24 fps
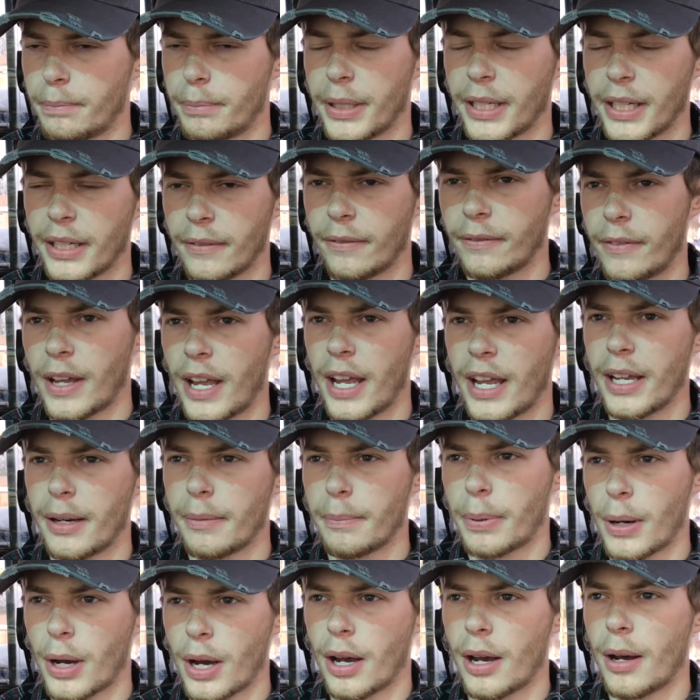big
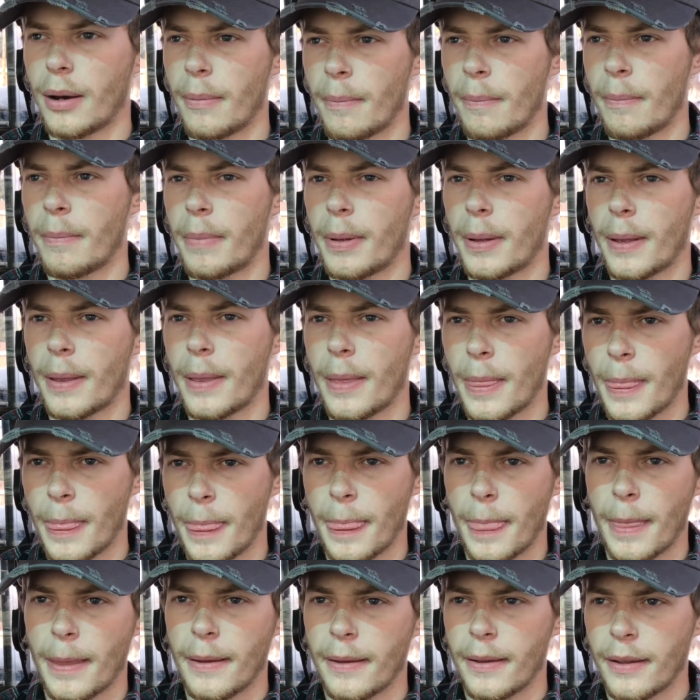vane pump,
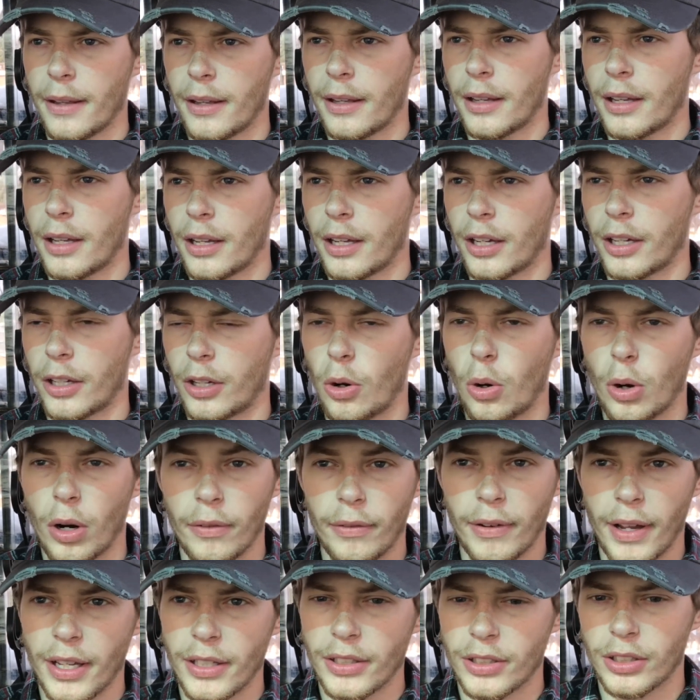
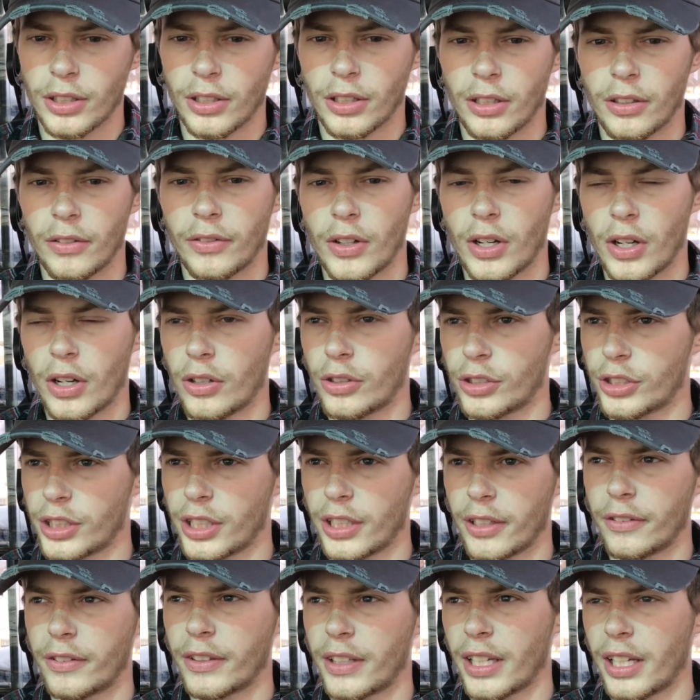Corvette servo,
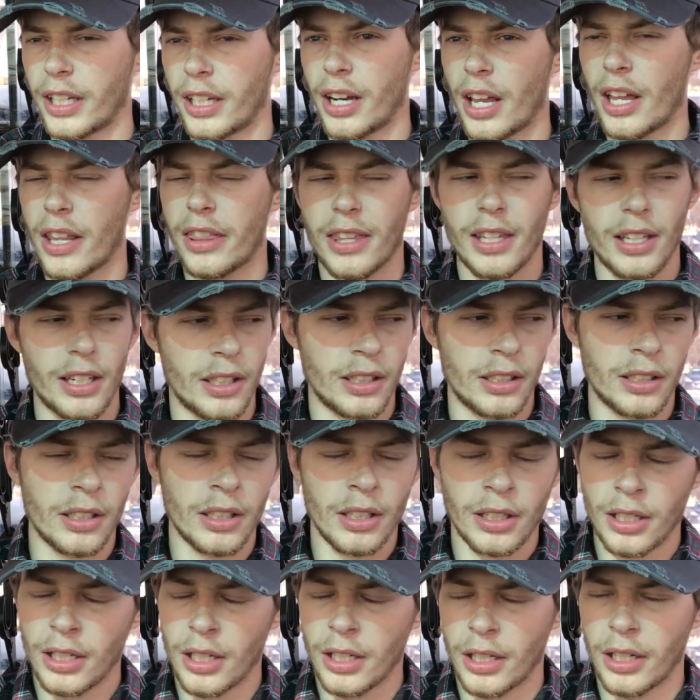shift kit. Nothing
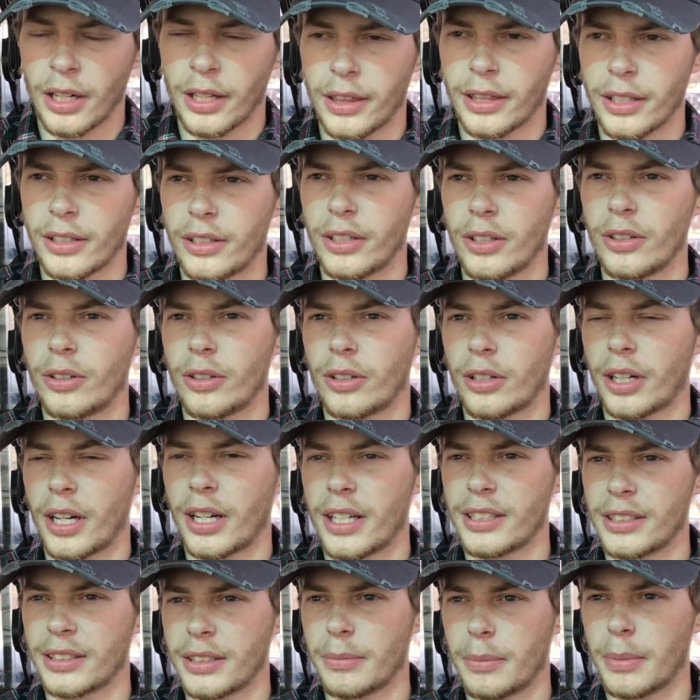too
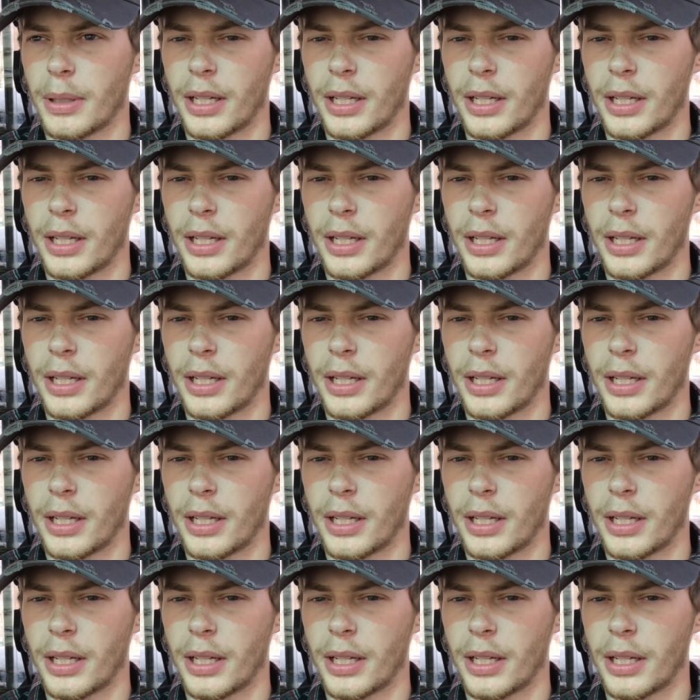crazy,